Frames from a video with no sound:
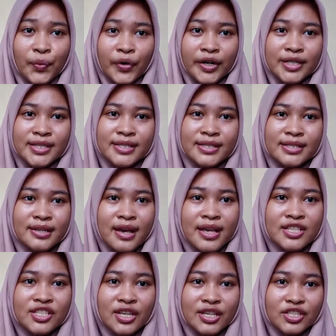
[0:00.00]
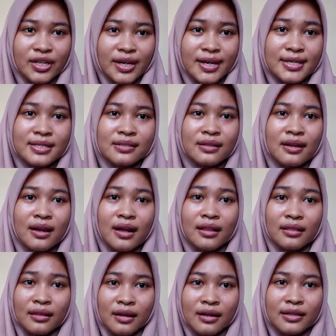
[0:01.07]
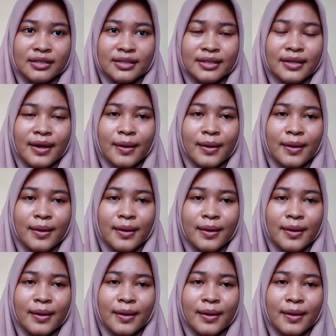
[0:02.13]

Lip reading: words such as a lot,